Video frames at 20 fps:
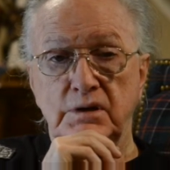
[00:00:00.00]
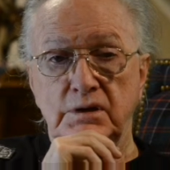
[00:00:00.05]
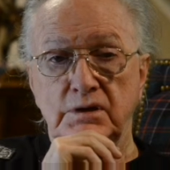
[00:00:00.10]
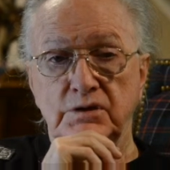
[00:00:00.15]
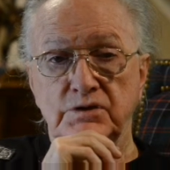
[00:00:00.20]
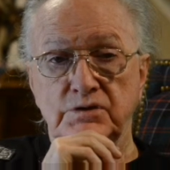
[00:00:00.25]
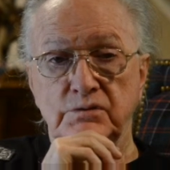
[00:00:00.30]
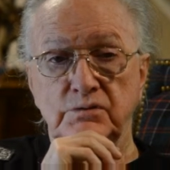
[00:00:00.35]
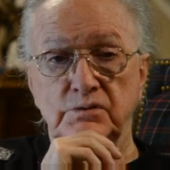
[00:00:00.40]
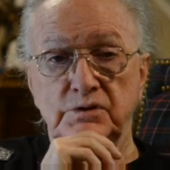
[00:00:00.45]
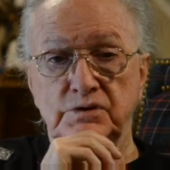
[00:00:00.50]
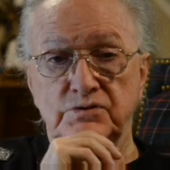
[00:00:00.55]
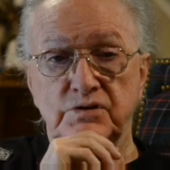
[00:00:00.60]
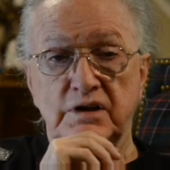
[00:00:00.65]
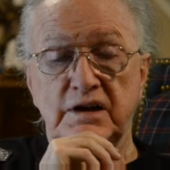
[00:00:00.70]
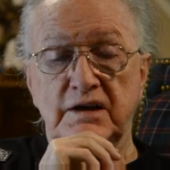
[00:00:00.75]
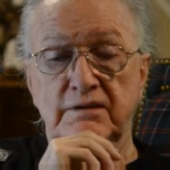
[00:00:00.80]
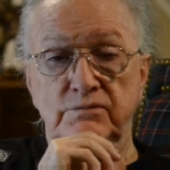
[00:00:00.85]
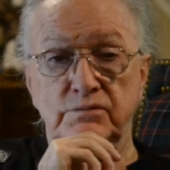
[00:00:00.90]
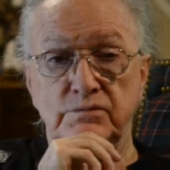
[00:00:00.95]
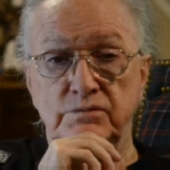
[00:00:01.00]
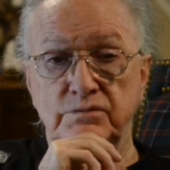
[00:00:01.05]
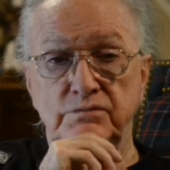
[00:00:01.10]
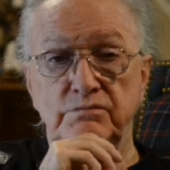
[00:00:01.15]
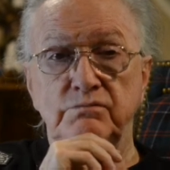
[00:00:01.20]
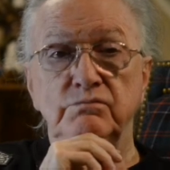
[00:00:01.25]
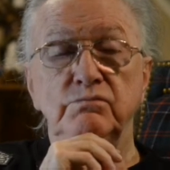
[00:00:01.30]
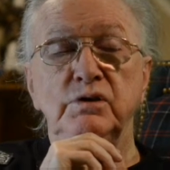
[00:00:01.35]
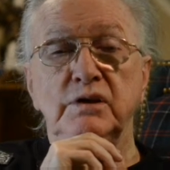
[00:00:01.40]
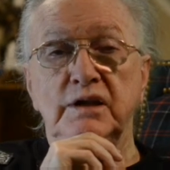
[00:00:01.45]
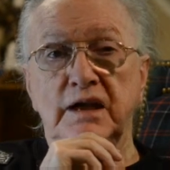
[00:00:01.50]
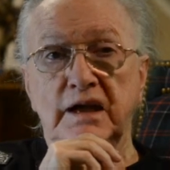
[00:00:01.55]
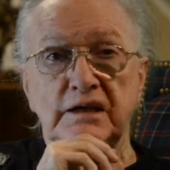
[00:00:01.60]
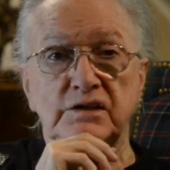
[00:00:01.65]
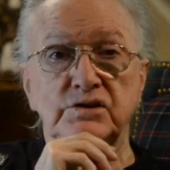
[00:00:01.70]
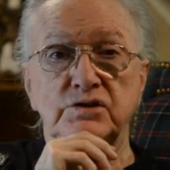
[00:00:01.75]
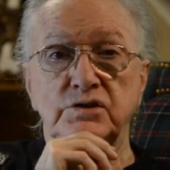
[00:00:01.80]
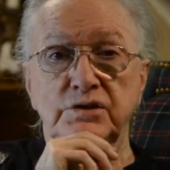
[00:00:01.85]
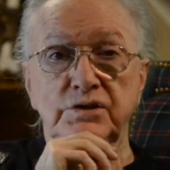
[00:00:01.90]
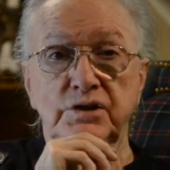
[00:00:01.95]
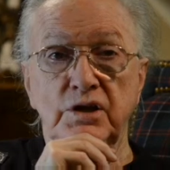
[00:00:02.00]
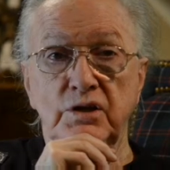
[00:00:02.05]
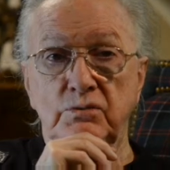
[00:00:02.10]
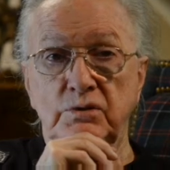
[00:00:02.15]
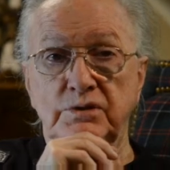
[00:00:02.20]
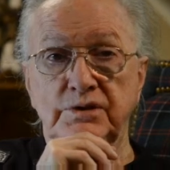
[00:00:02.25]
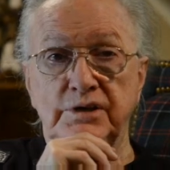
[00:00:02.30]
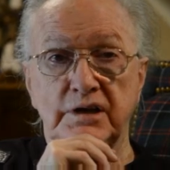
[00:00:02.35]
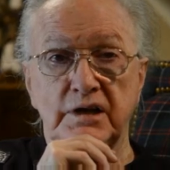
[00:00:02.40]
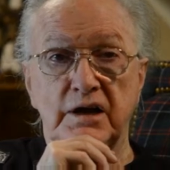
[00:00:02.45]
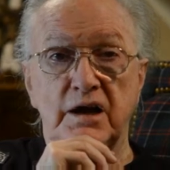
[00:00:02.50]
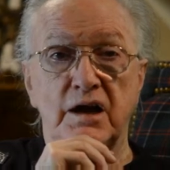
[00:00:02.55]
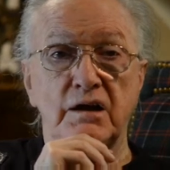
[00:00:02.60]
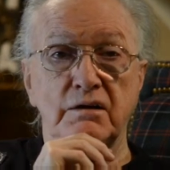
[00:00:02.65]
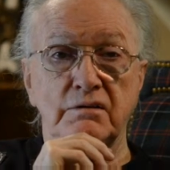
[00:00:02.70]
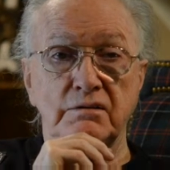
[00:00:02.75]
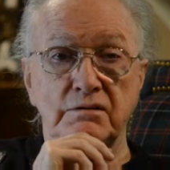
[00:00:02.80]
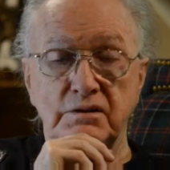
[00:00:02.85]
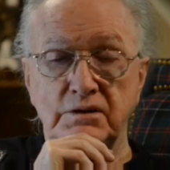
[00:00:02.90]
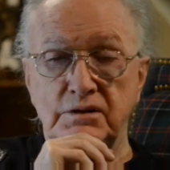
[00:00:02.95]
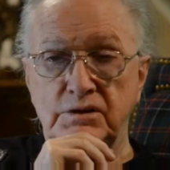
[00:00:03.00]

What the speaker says: And so when we traveled, we'd actually know what they are.